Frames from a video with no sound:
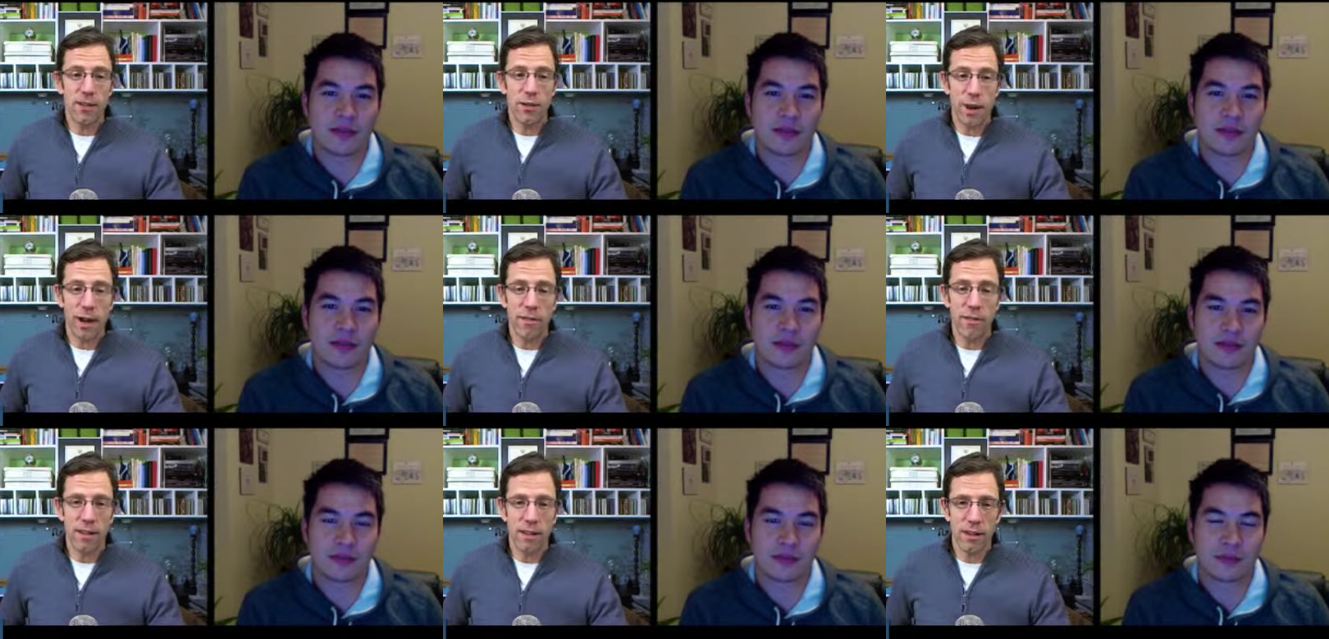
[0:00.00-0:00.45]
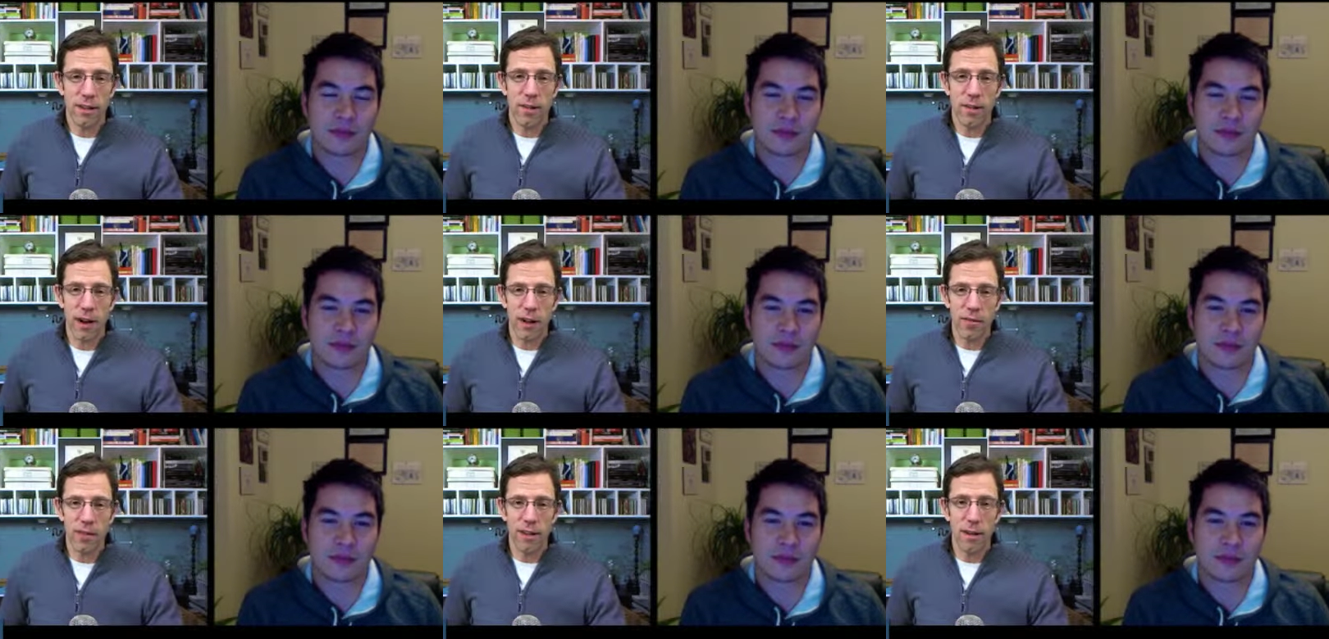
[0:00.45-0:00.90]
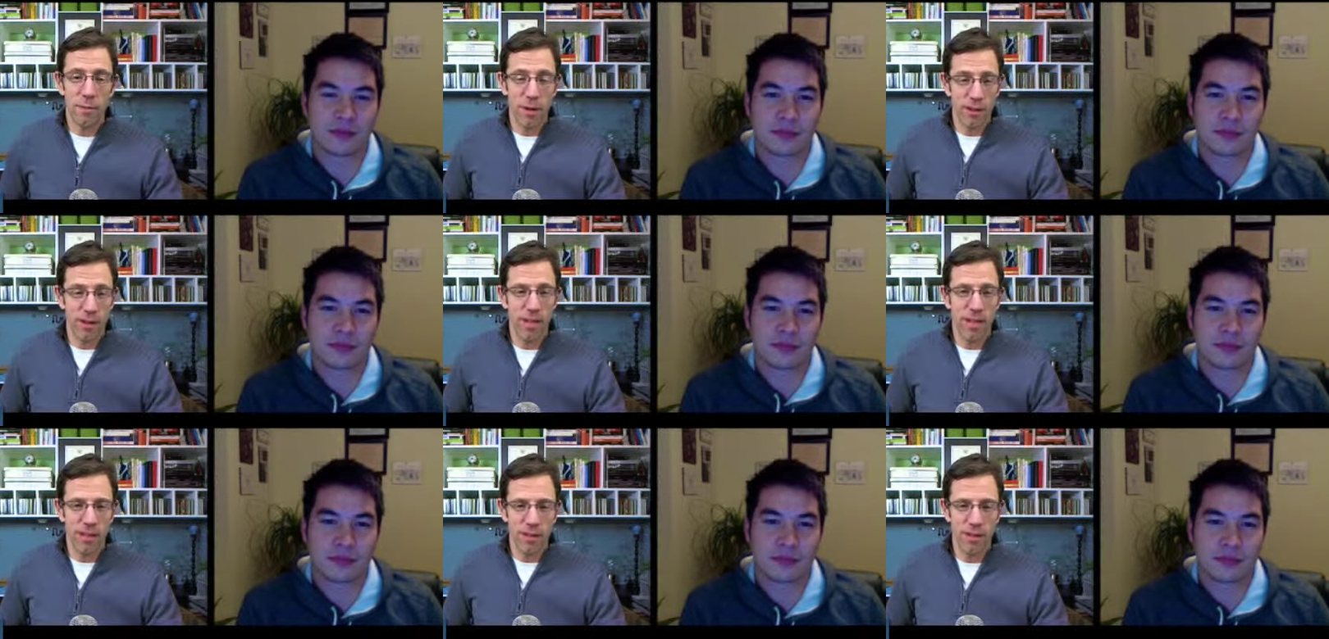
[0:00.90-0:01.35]
Speaker 1: You have the, you have the
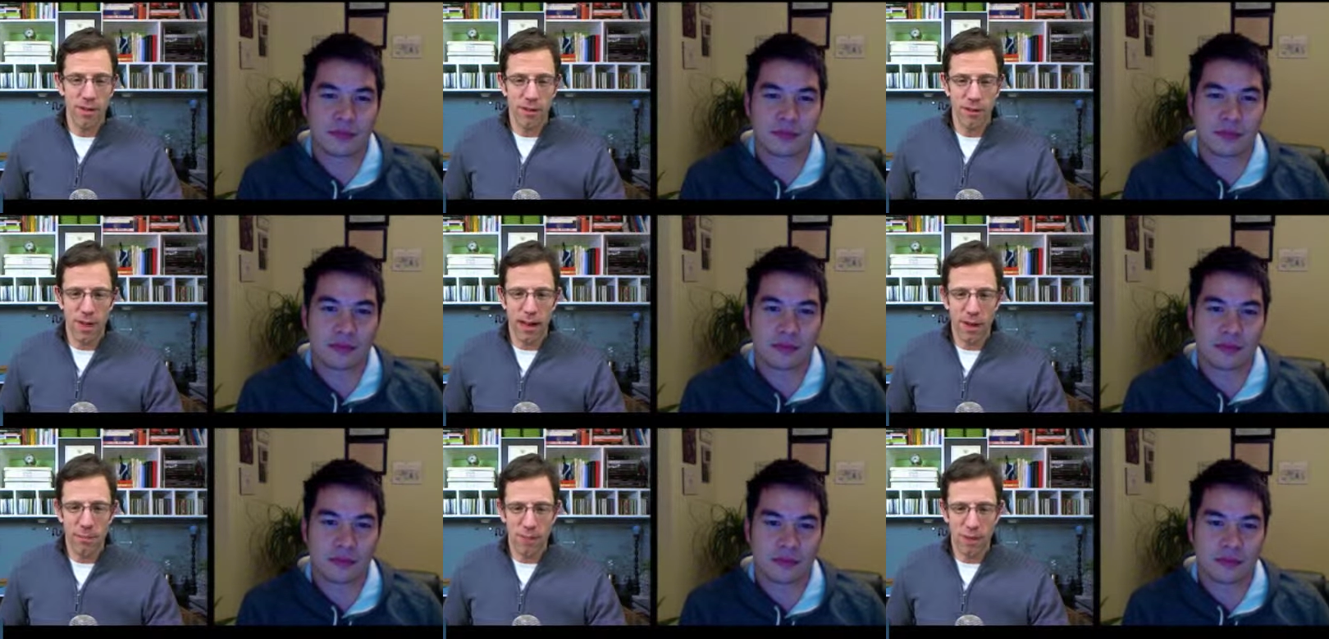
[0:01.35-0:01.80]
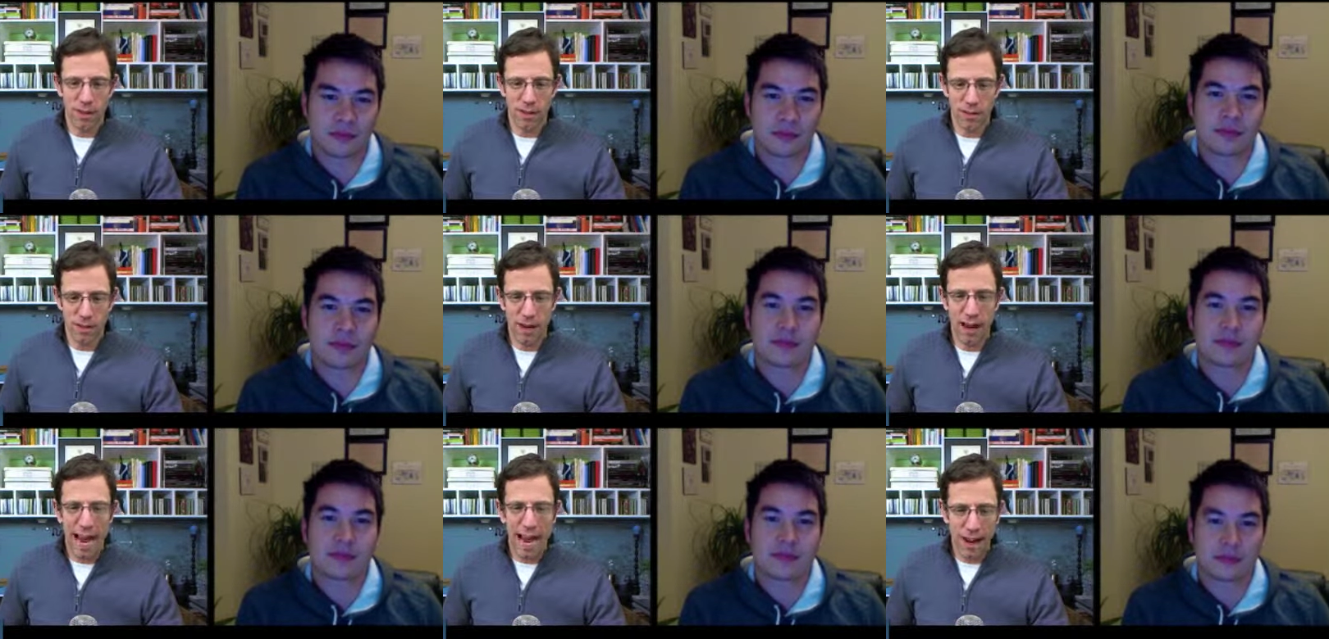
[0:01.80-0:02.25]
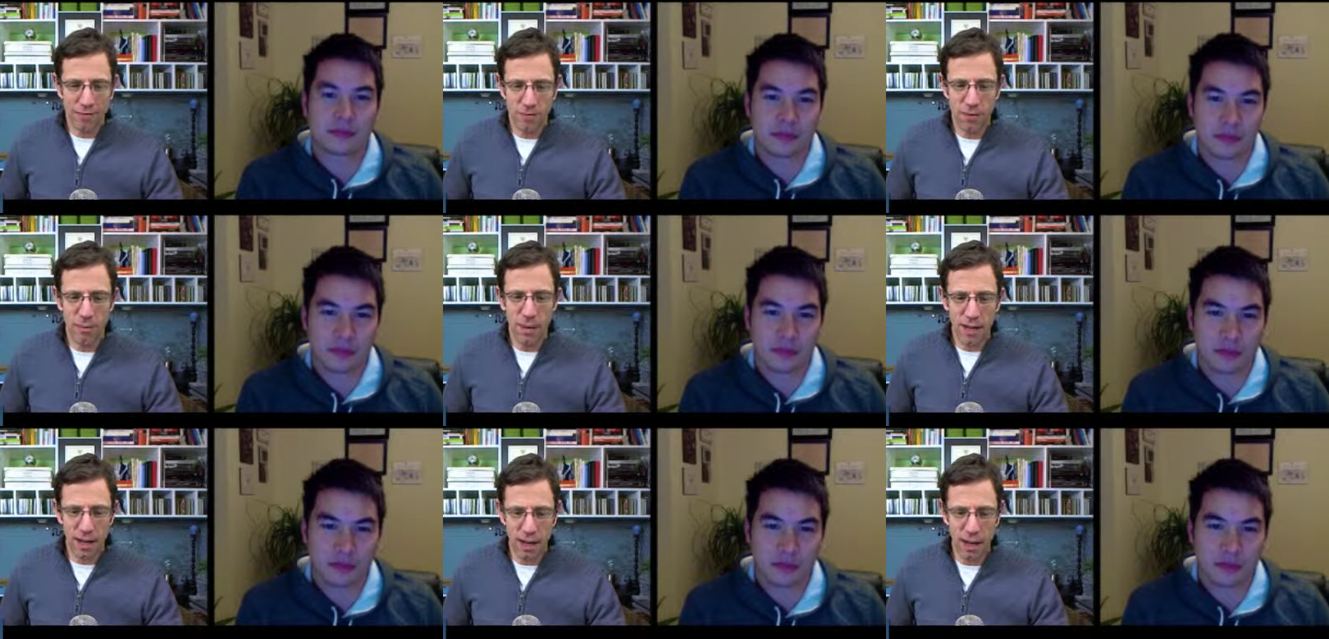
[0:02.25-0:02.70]
ability to do that, but you have
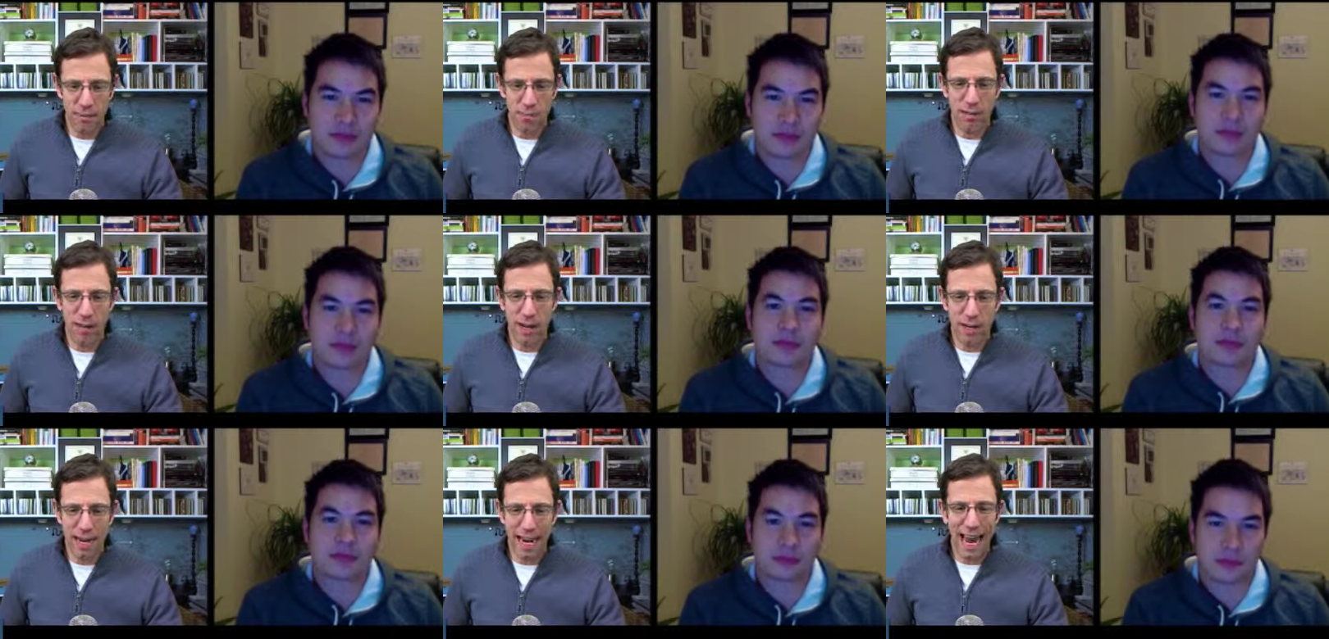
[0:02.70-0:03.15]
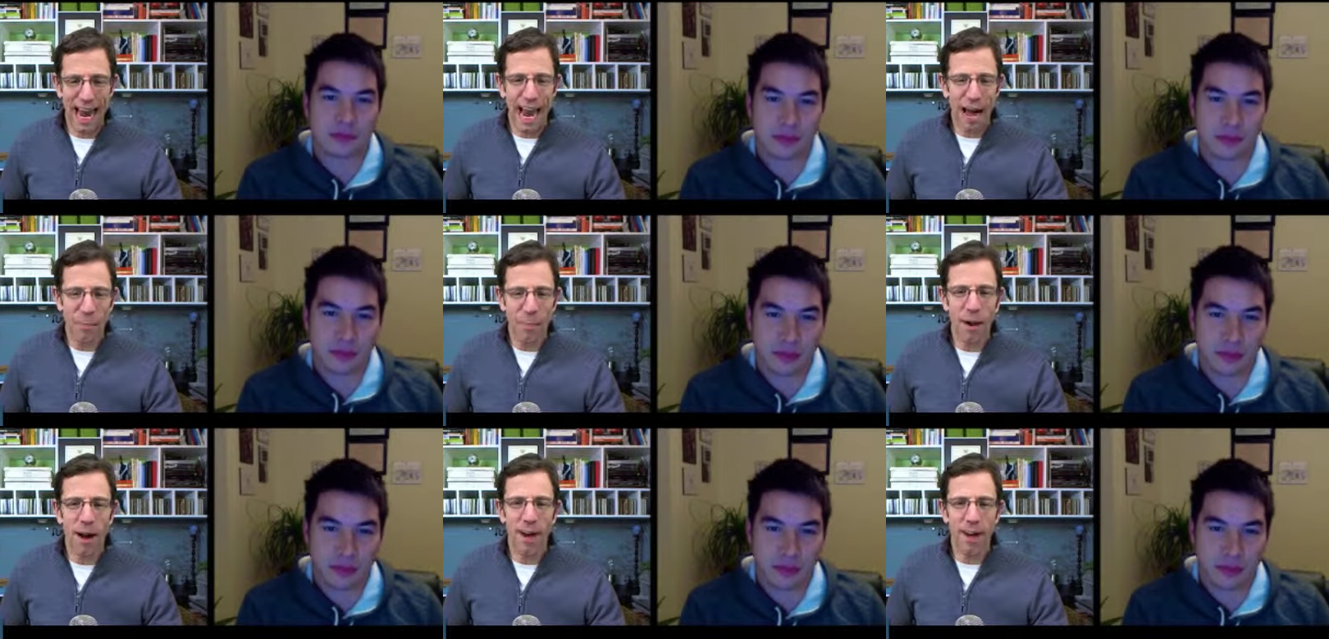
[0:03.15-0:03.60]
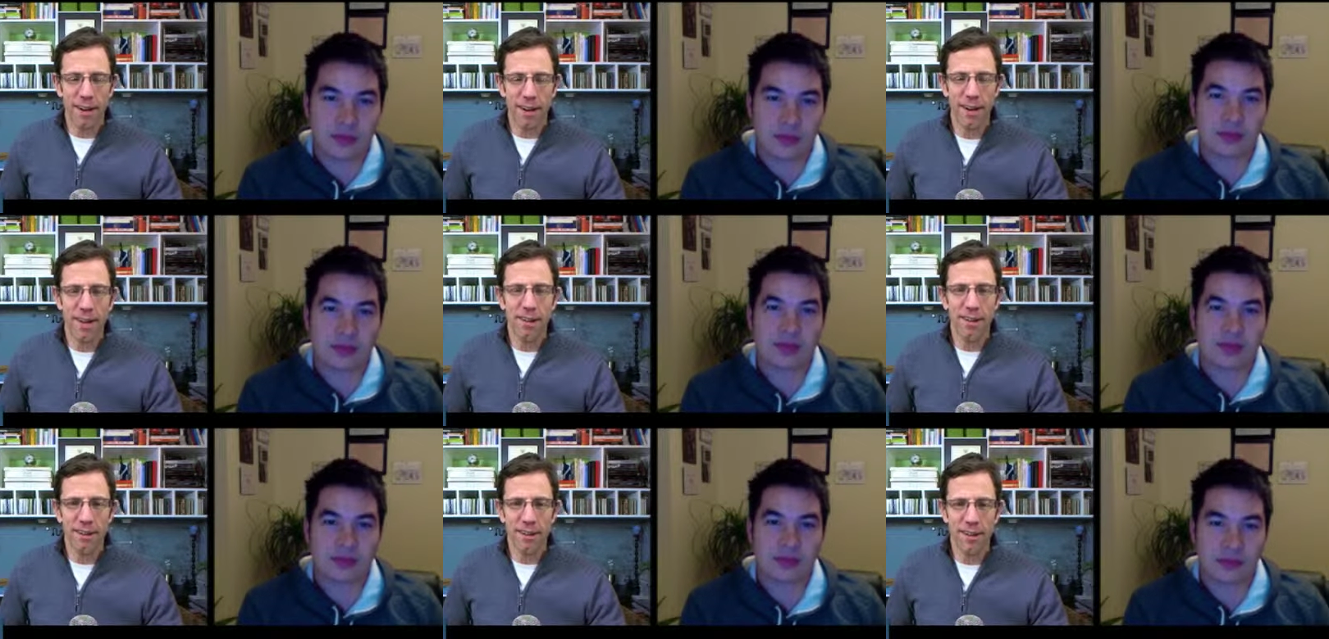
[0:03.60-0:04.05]
to become an app
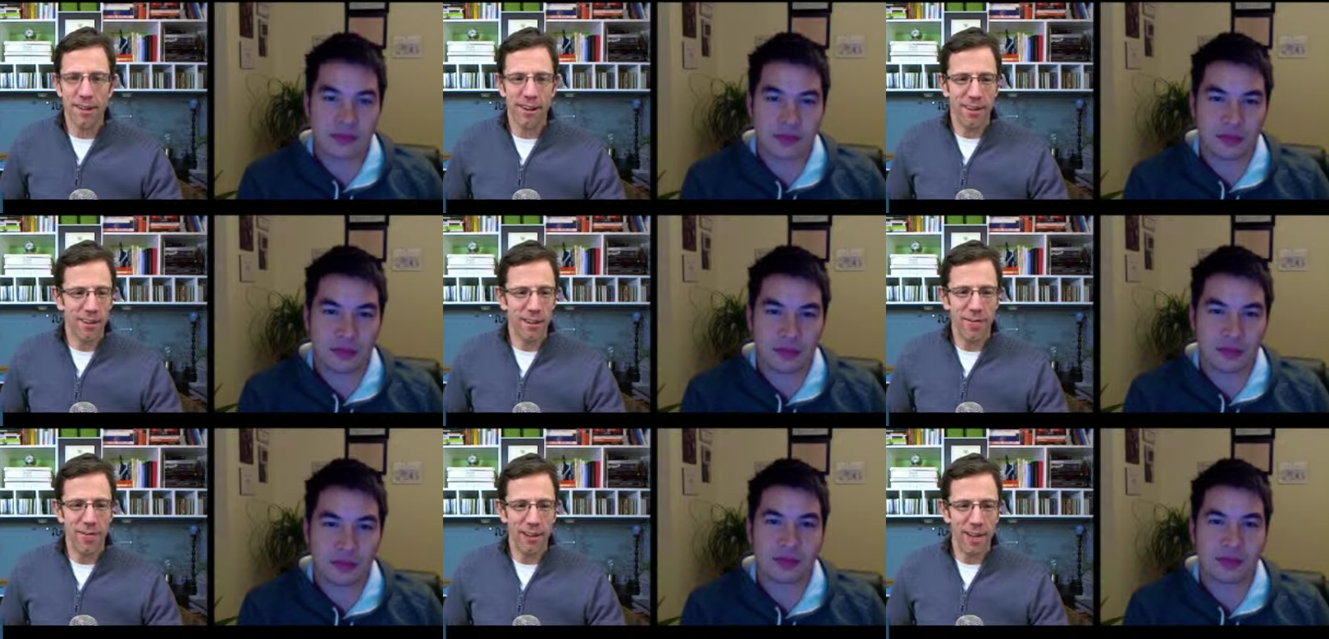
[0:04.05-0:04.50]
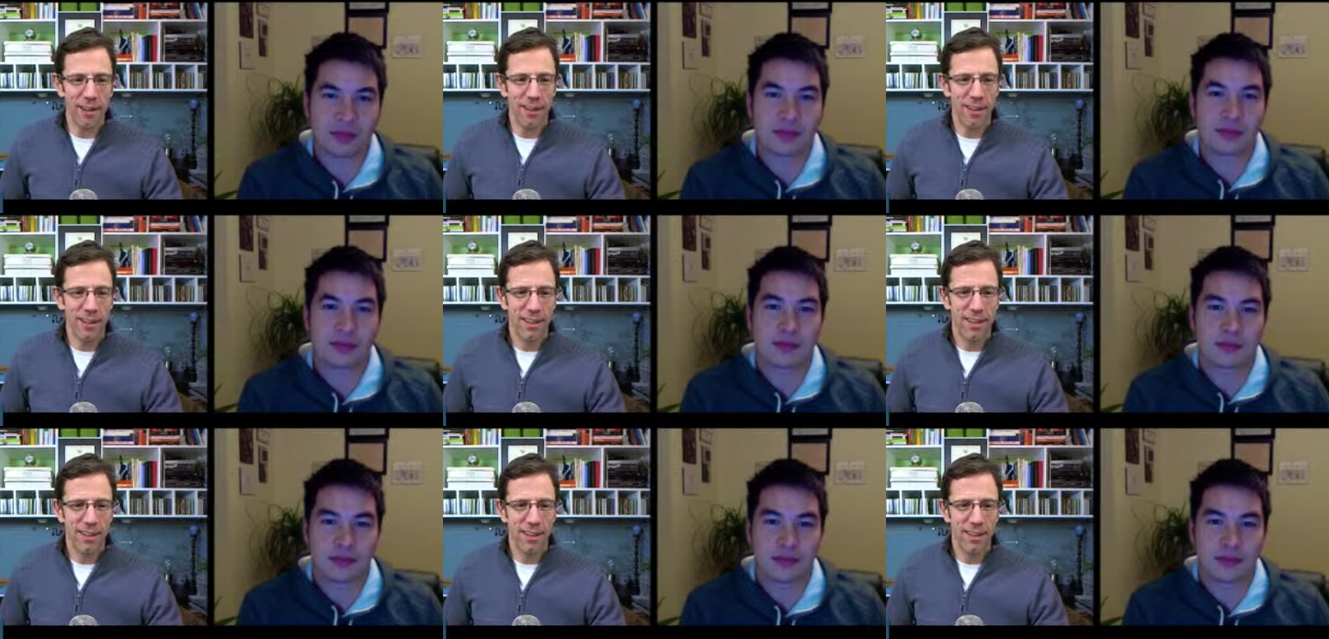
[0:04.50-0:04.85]
icon designer. I love that.